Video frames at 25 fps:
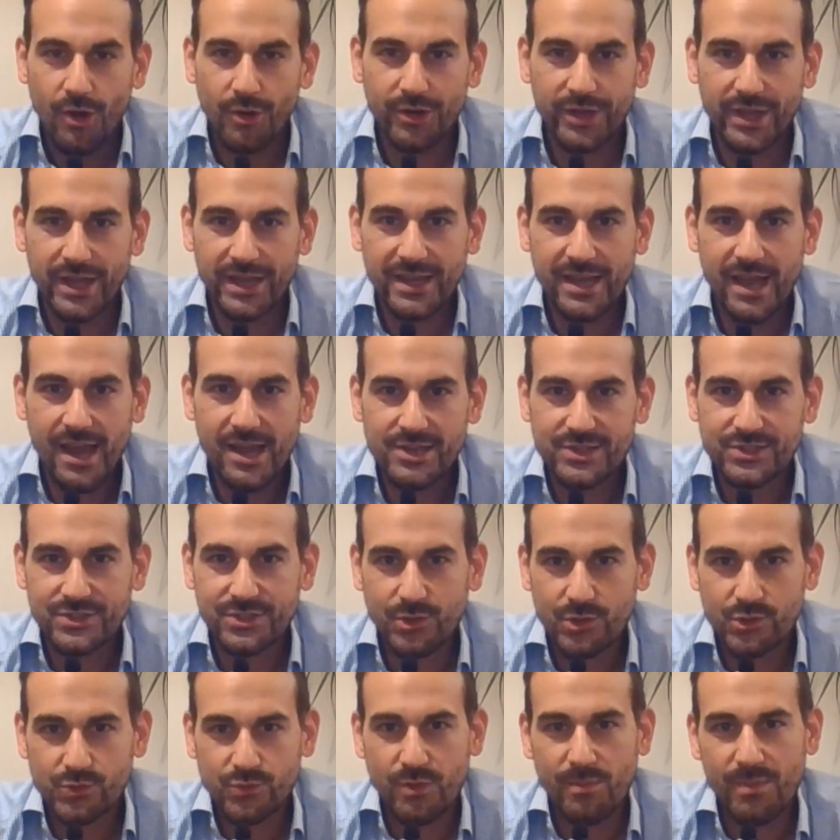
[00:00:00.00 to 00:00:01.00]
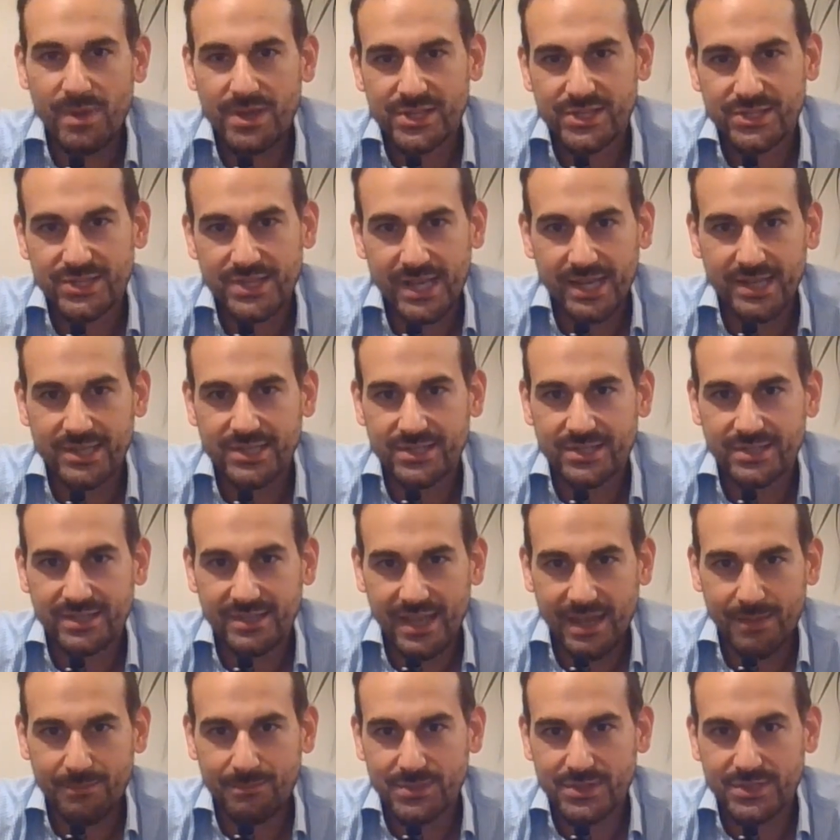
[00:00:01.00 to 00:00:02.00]
Okay guys, those were my 6
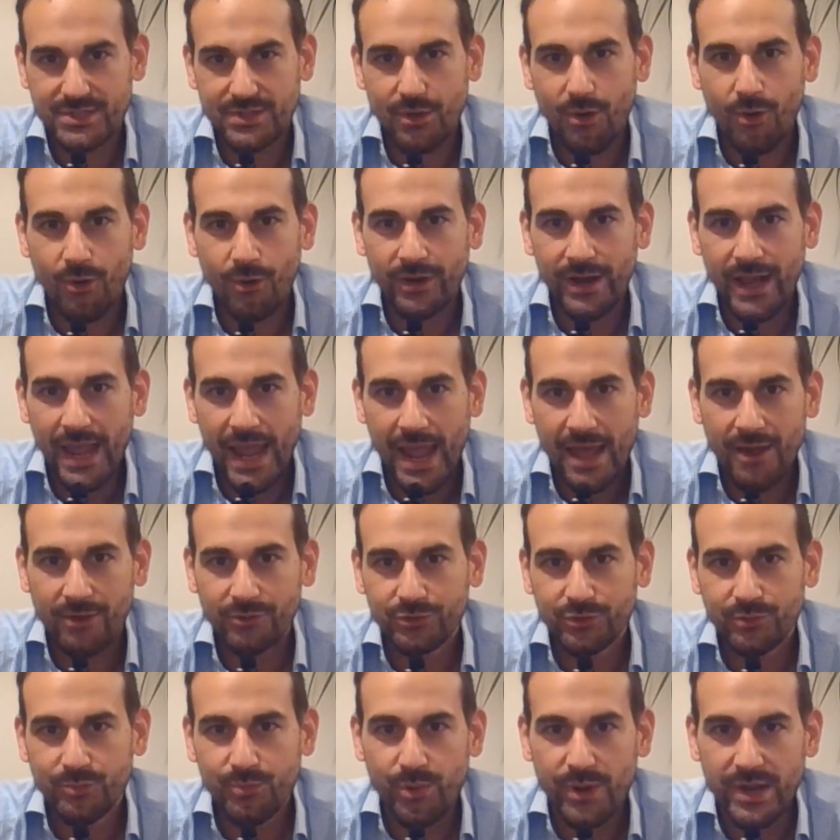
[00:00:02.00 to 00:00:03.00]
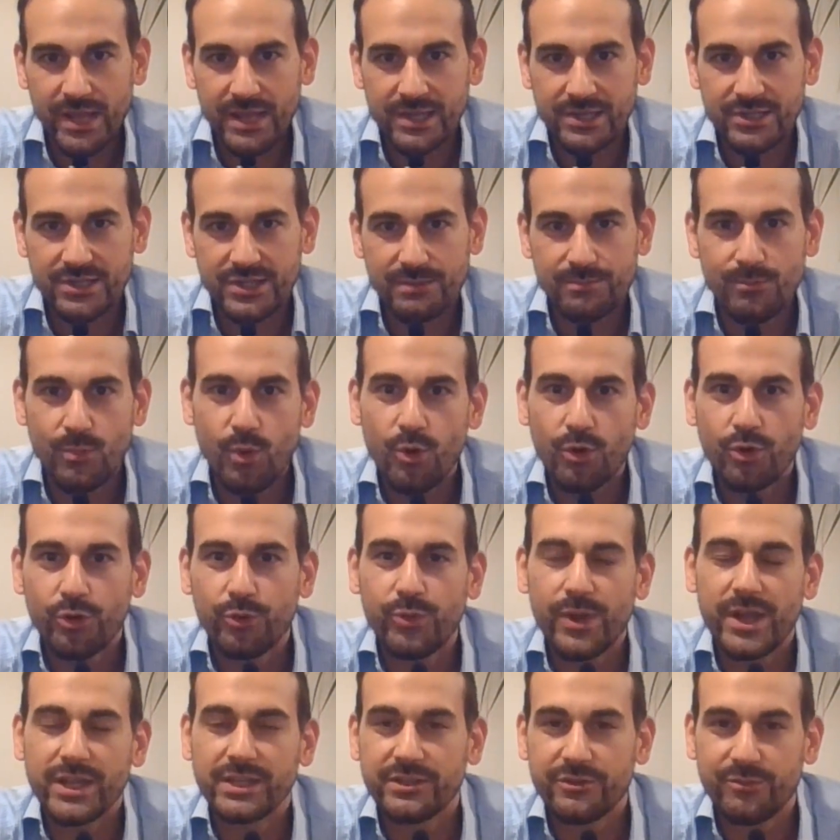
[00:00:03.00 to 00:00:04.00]
tips on how to bring some more
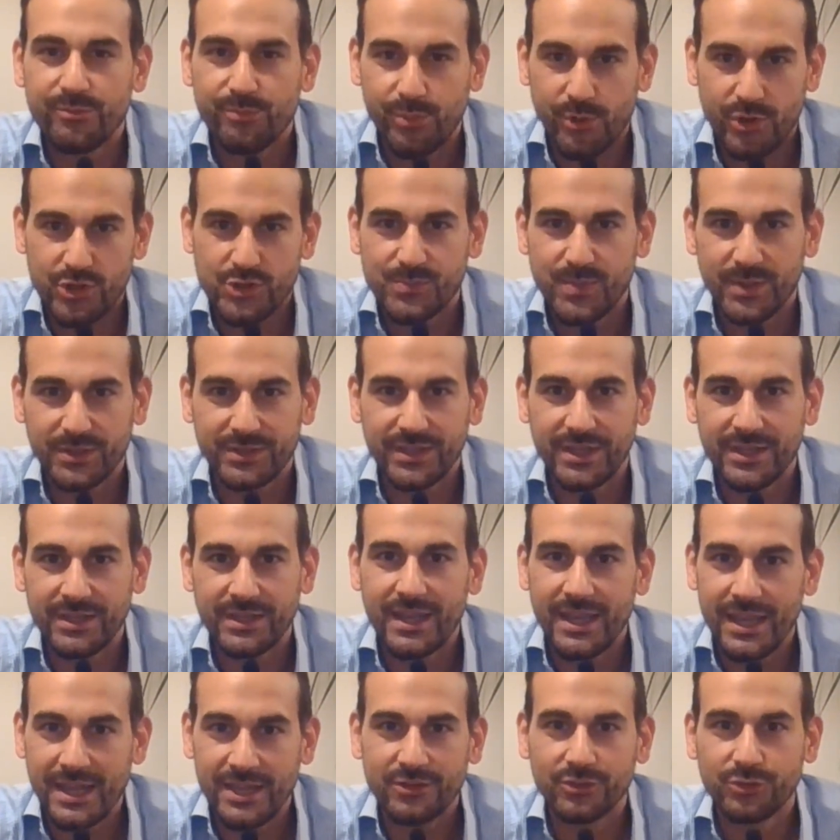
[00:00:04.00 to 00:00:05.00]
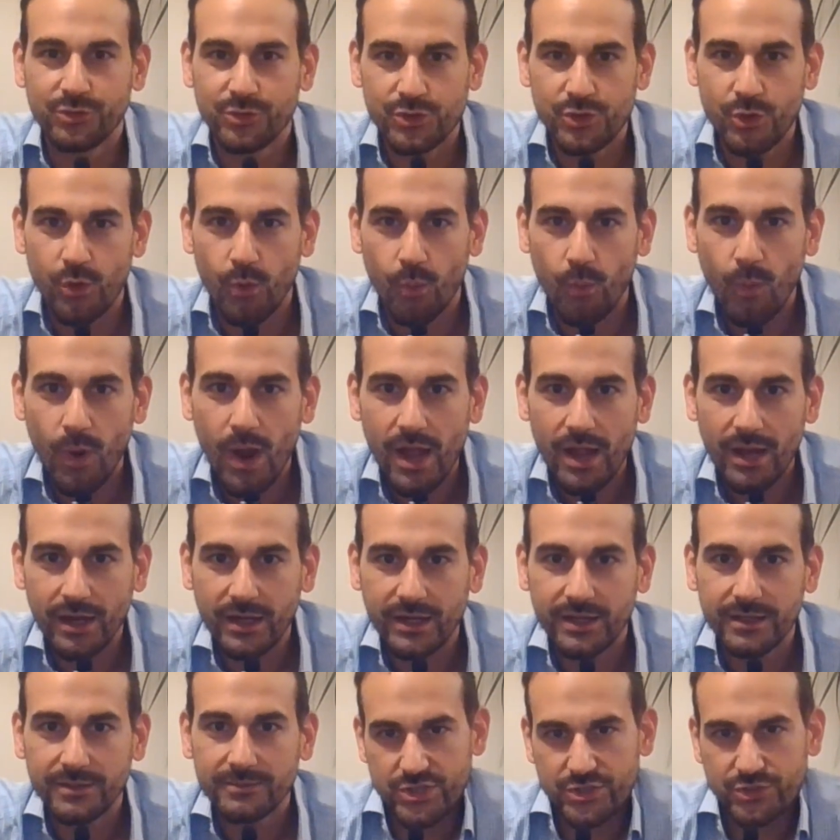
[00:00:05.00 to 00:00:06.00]
creative prospecting into your
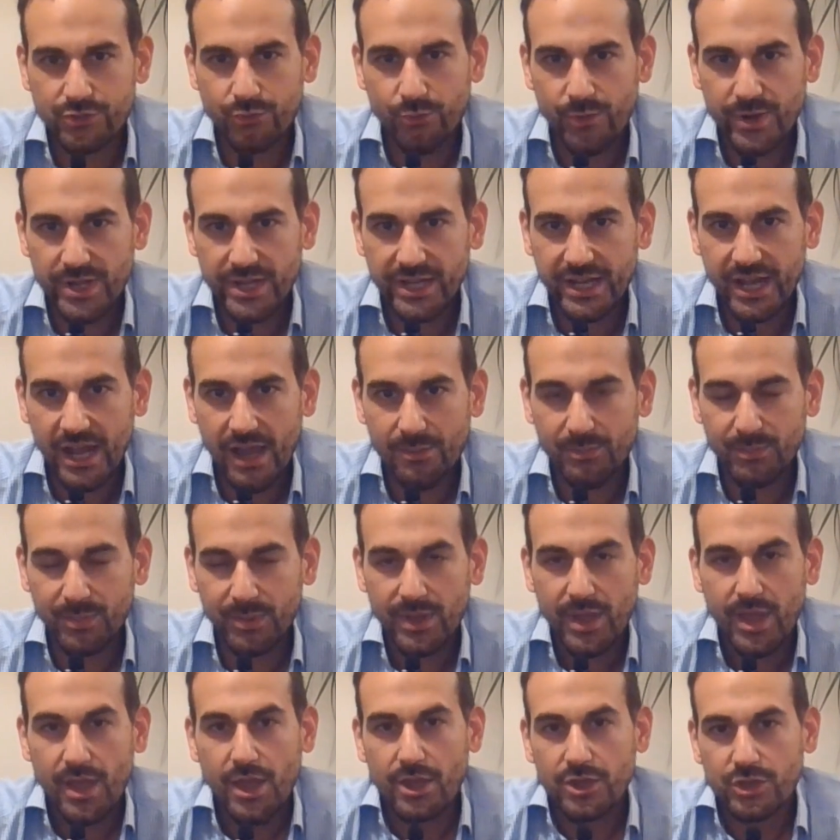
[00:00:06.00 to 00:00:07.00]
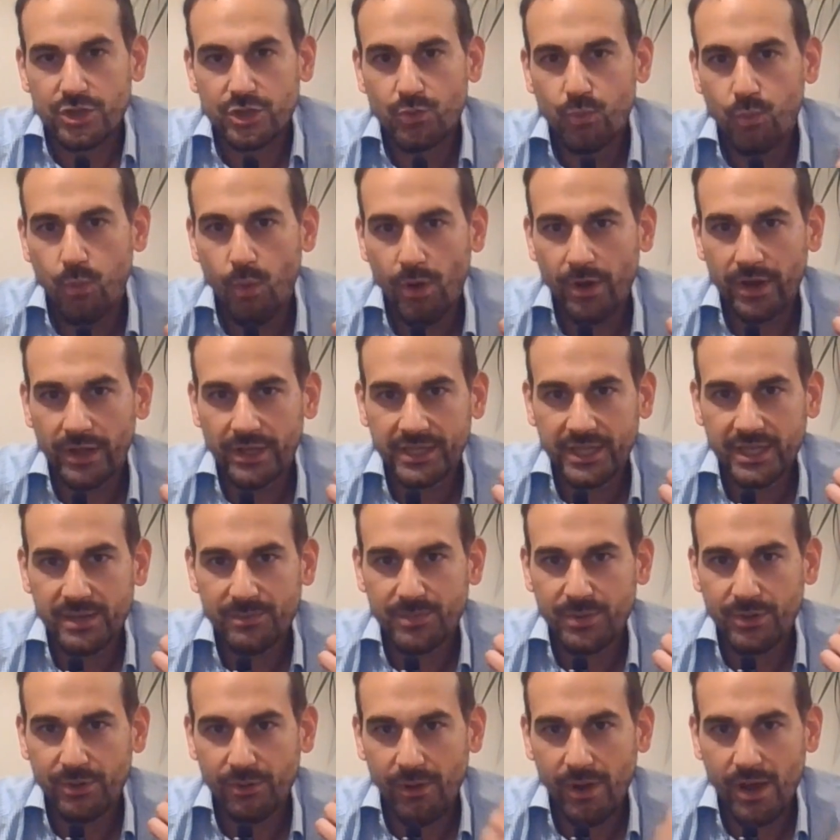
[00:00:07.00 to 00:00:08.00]
work. To recap, you want to
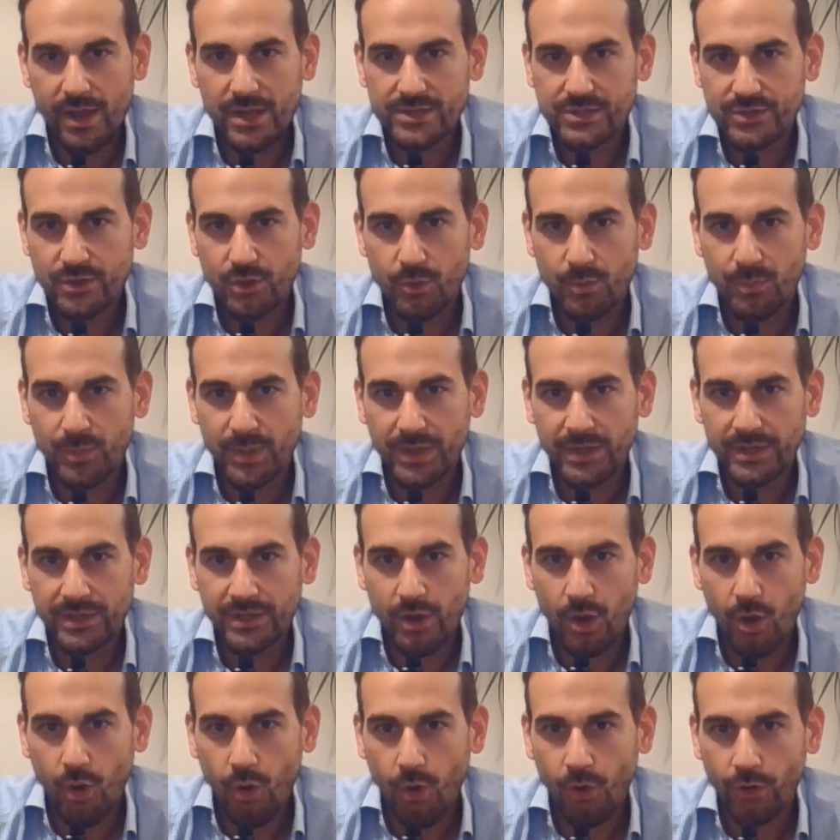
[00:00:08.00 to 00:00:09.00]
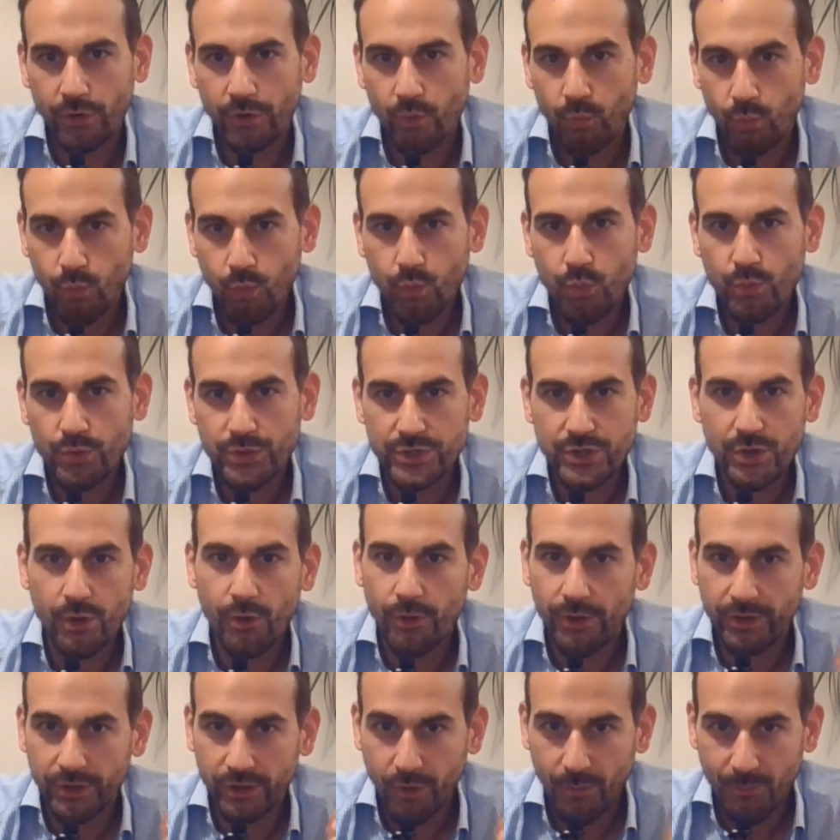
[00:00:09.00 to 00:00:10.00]
keep your eyes open on who
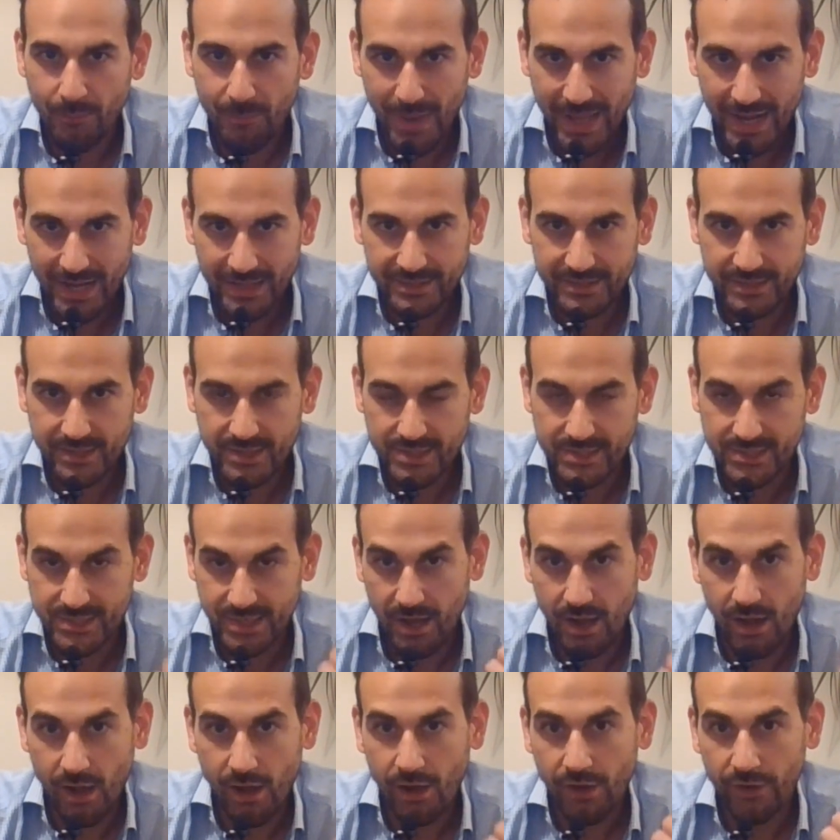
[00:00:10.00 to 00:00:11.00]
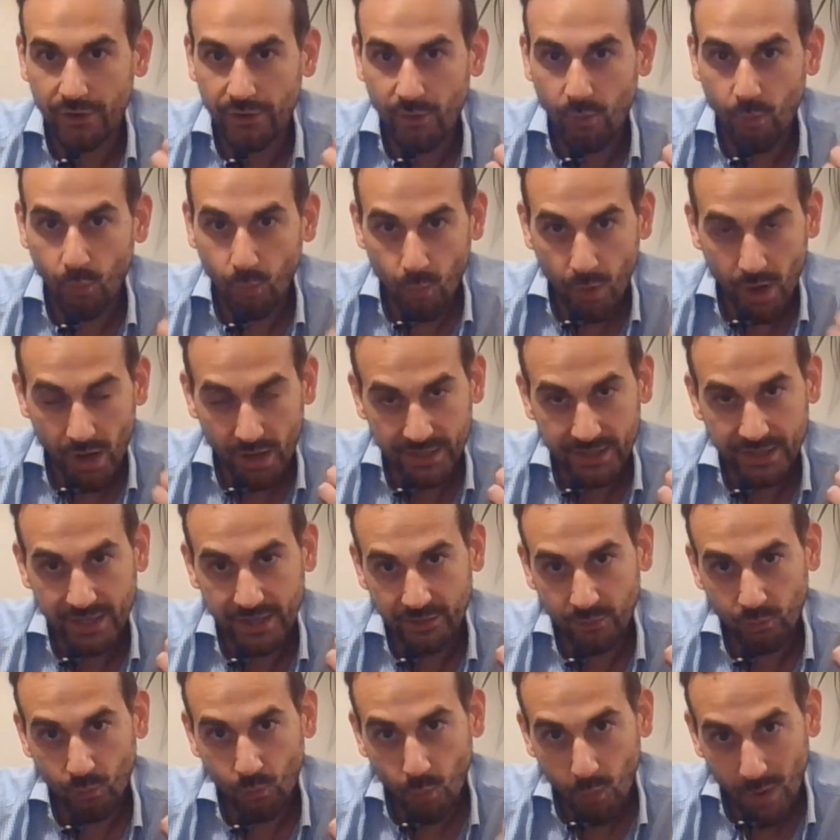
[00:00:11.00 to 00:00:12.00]
your competitors are
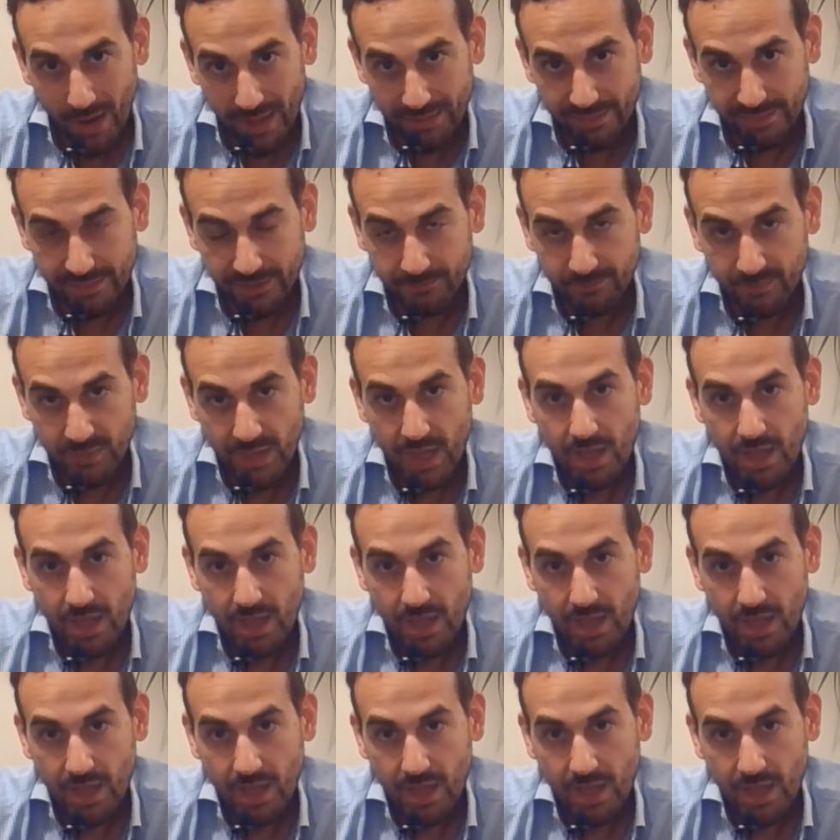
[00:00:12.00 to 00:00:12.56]
working with.